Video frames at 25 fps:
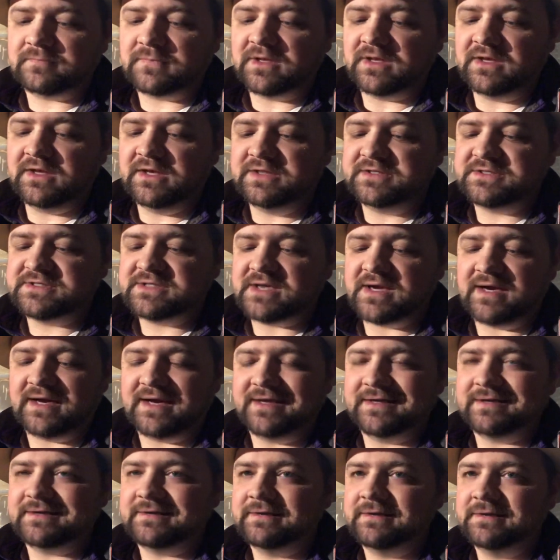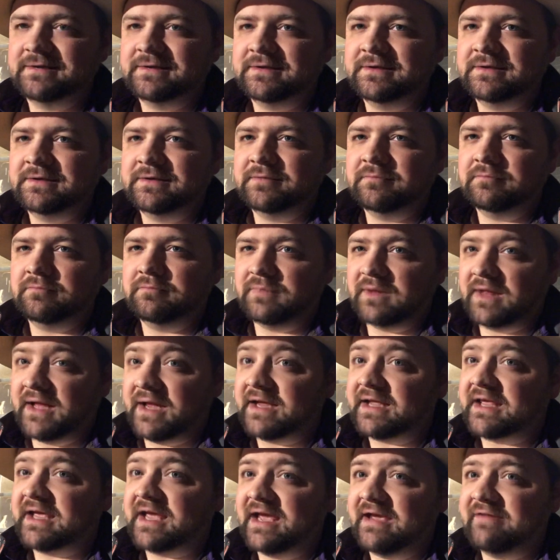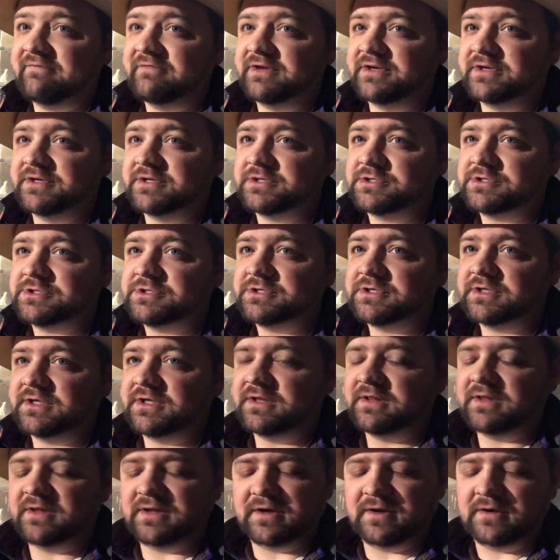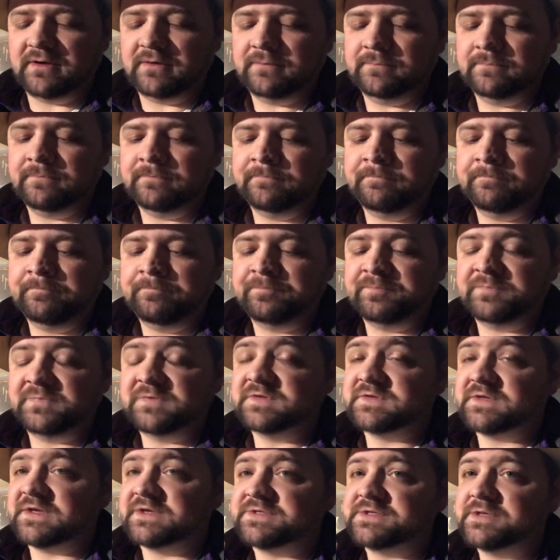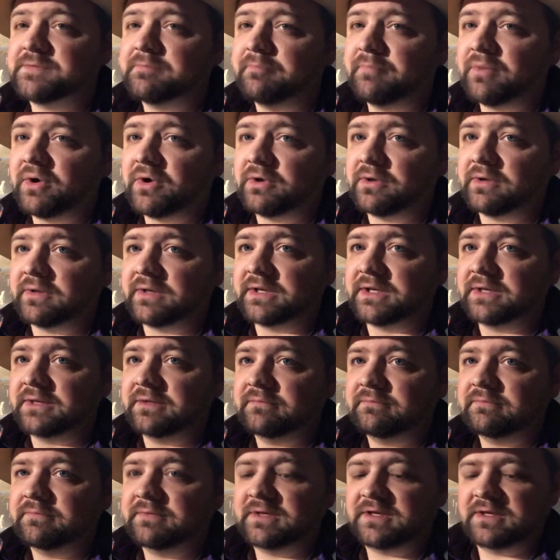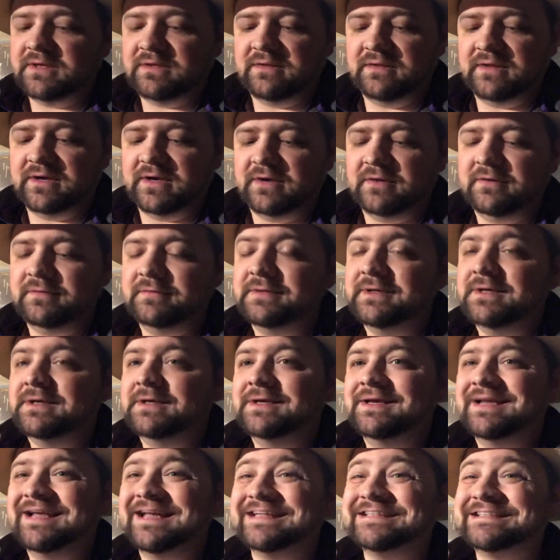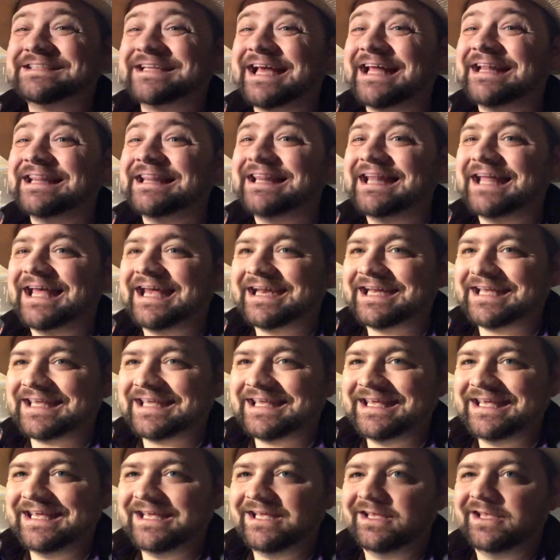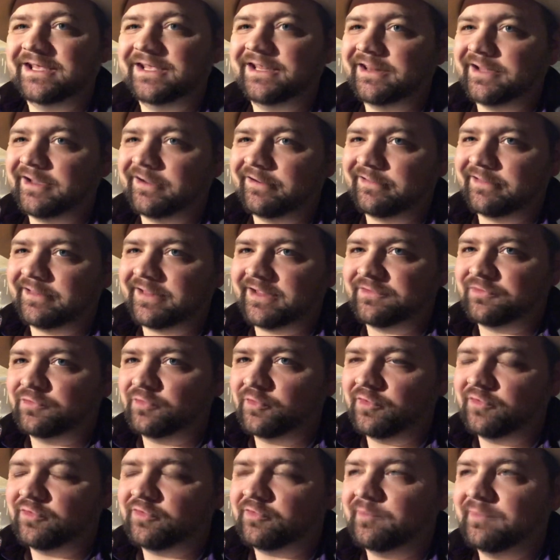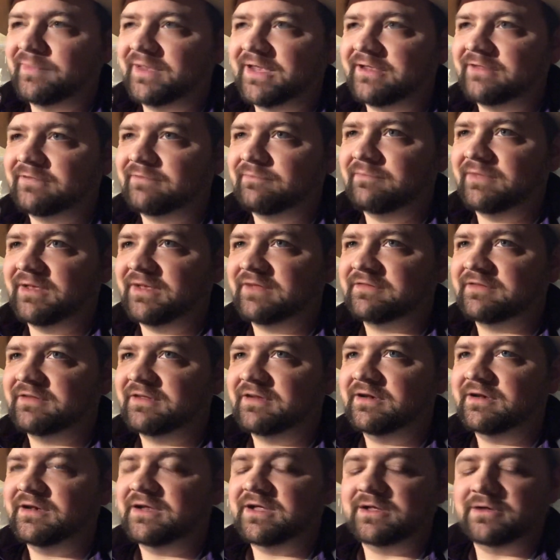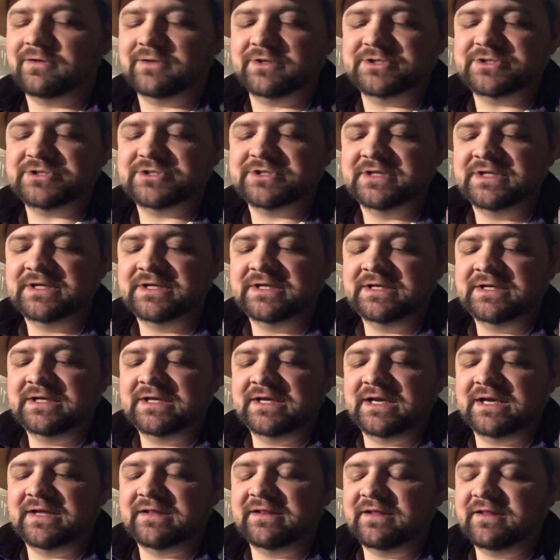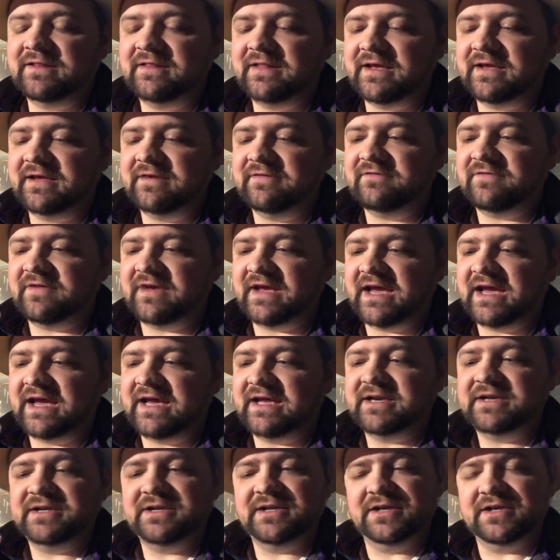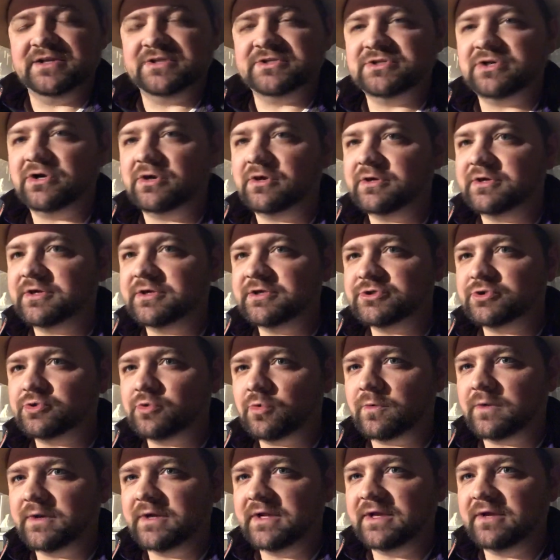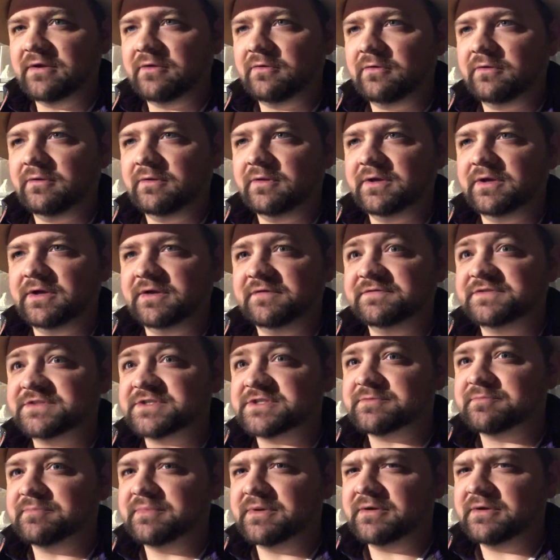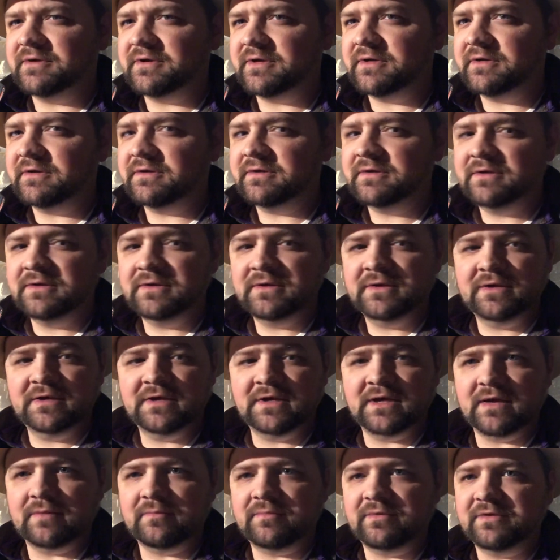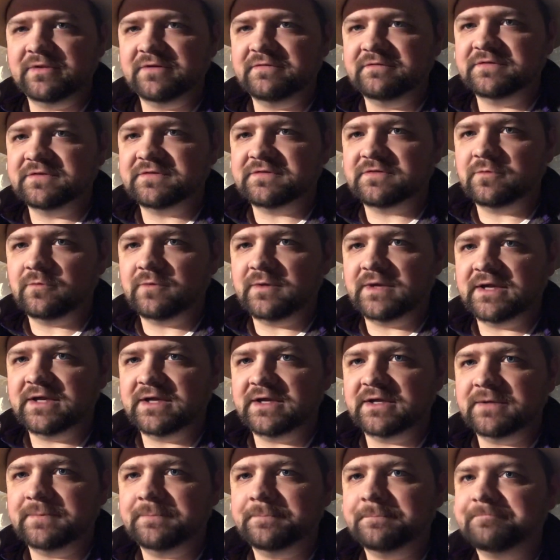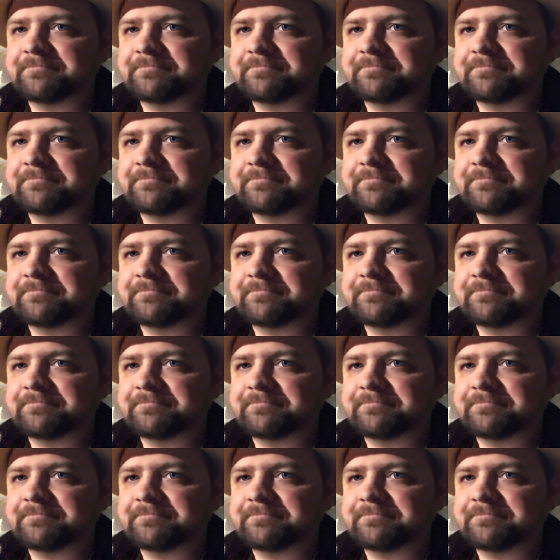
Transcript: it's got Black Cavendish in there, it's got some Burley in there, it's got Latakia in there. That's what makes it in English. And then they've added a Turkish Oriental of Smyrna, I believe is the way